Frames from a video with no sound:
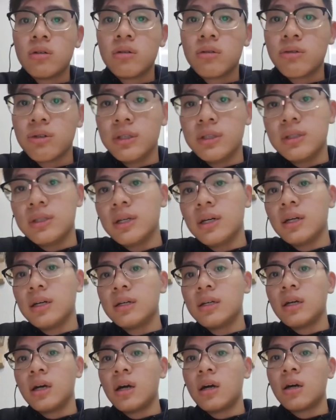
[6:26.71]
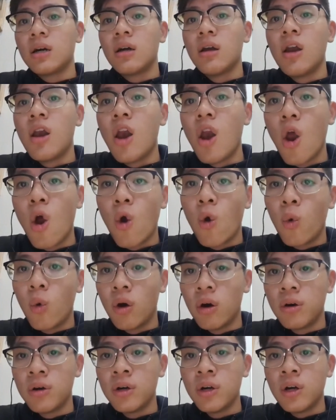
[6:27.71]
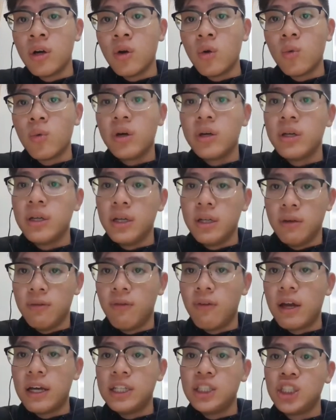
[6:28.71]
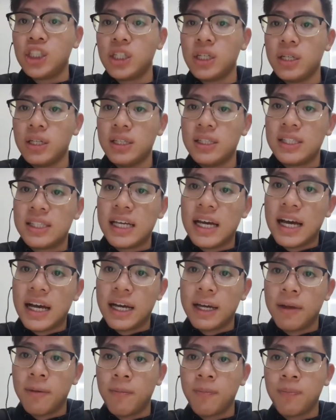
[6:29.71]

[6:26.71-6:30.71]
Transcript: return are lower when the inflation is high.